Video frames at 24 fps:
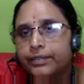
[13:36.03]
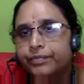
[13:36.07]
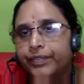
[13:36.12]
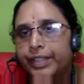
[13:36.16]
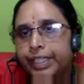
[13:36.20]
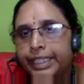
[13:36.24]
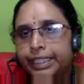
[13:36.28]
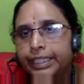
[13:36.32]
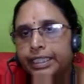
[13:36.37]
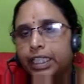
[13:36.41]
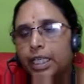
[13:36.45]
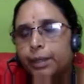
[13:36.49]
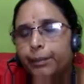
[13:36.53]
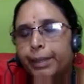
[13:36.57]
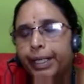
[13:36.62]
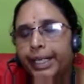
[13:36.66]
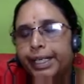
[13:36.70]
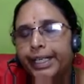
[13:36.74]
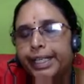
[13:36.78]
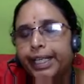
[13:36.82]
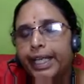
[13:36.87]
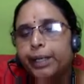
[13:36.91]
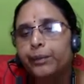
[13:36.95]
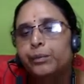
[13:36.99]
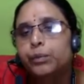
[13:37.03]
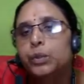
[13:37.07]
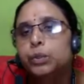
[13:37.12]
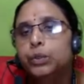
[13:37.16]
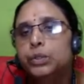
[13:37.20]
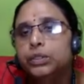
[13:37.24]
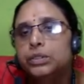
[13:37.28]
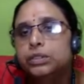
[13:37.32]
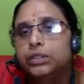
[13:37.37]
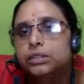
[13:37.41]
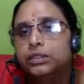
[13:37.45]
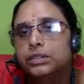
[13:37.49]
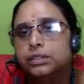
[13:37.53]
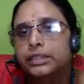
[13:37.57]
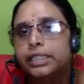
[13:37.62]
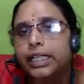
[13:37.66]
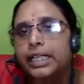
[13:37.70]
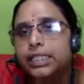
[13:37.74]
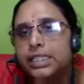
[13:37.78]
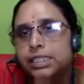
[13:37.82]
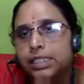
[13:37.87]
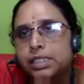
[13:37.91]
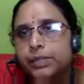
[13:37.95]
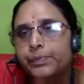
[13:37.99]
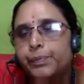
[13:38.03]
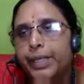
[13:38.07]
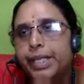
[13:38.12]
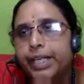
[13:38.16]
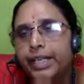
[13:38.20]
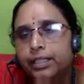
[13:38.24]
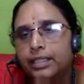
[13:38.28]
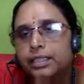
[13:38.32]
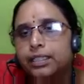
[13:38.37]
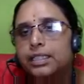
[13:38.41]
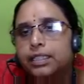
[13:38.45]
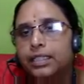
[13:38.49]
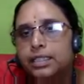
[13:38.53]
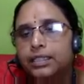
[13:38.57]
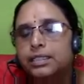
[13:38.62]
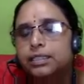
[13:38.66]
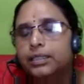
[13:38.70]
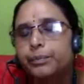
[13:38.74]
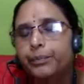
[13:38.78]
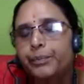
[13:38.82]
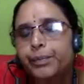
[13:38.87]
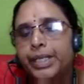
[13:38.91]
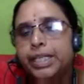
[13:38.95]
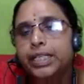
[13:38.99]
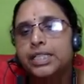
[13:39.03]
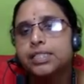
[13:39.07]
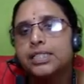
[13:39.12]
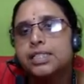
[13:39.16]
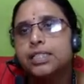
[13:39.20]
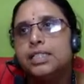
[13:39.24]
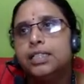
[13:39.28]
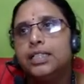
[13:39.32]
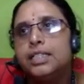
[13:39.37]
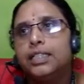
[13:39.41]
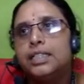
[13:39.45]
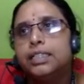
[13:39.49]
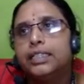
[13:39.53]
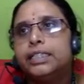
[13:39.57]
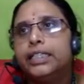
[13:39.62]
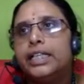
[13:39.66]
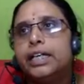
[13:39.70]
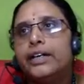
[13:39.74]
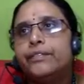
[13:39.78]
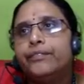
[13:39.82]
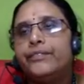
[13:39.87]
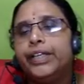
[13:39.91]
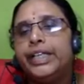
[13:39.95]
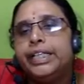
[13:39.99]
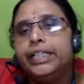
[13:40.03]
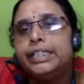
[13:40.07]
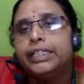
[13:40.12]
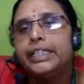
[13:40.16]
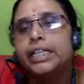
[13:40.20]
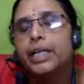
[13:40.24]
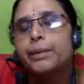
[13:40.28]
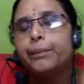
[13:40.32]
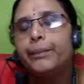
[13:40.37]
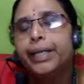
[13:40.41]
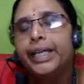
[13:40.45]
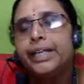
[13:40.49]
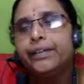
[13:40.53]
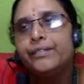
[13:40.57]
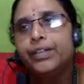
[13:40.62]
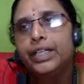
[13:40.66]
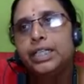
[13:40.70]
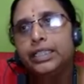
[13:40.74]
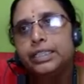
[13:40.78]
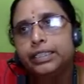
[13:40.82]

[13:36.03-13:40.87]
wind turbine above that speed means the wind turbine will